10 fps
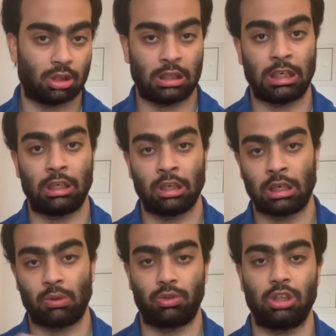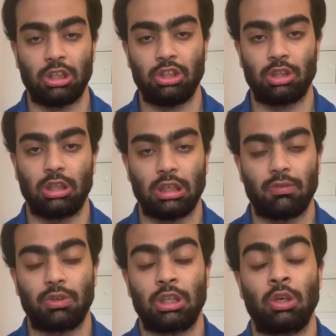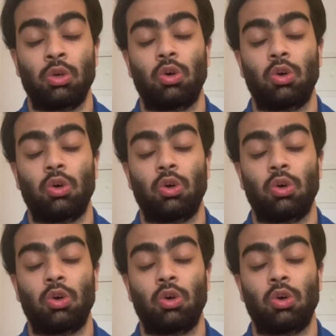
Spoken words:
like around the region and everything